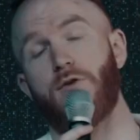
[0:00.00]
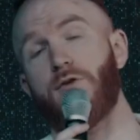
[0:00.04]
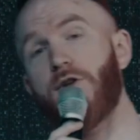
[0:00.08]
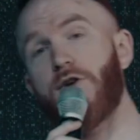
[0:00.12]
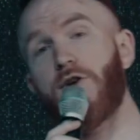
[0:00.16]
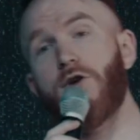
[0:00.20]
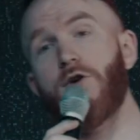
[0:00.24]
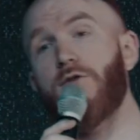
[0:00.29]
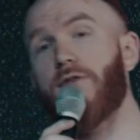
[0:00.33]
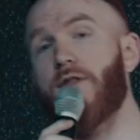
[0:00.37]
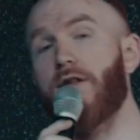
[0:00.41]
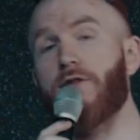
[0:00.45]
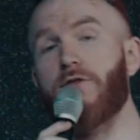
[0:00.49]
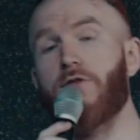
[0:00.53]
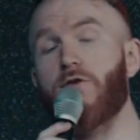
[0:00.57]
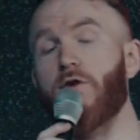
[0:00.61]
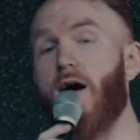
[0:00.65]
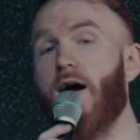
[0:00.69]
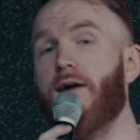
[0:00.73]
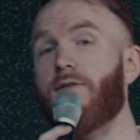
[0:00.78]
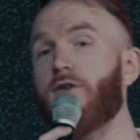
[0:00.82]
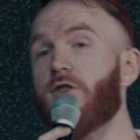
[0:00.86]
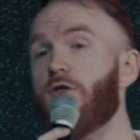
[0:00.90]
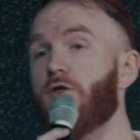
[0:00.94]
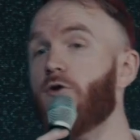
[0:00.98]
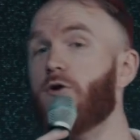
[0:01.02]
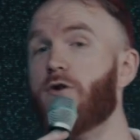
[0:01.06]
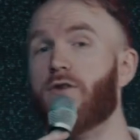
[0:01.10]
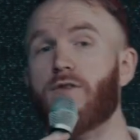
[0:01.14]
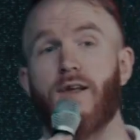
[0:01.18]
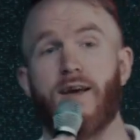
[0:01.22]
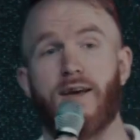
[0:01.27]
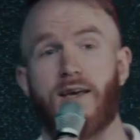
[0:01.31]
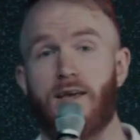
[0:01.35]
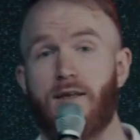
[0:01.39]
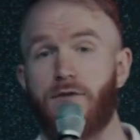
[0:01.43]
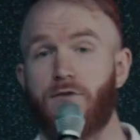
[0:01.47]
the dude that's driving looks
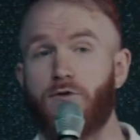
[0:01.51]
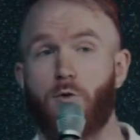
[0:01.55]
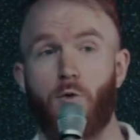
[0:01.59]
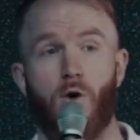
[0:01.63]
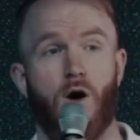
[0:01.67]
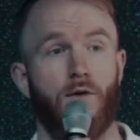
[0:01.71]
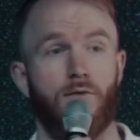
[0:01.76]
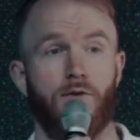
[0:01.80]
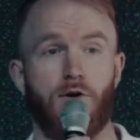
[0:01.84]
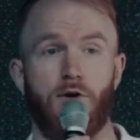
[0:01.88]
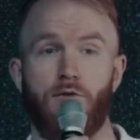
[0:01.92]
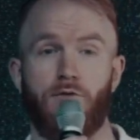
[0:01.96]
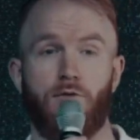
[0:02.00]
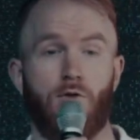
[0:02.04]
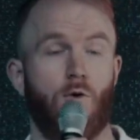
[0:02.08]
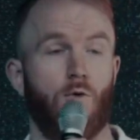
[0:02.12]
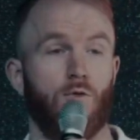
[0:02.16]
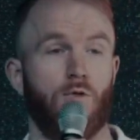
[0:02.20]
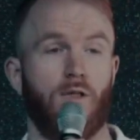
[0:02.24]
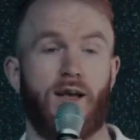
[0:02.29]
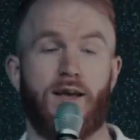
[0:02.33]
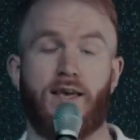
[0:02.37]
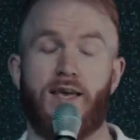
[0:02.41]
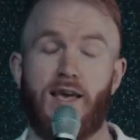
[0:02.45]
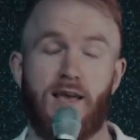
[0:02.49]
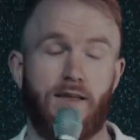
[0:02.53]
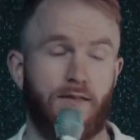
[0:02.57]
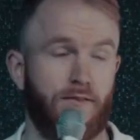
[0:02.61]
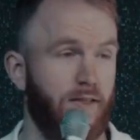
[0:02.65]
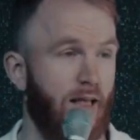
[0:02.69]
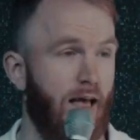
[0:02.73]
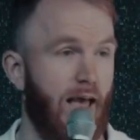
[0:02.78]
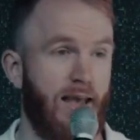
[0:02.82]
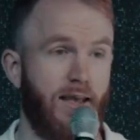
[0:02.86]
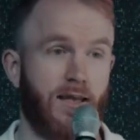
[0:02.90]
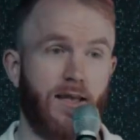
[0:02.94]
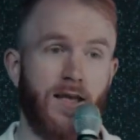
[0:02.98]
like he's 12 years old. Like, he's
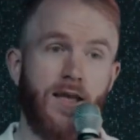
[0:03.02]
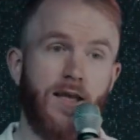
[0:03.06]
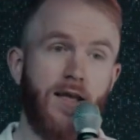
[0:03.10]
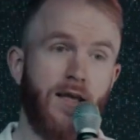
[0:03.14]
like,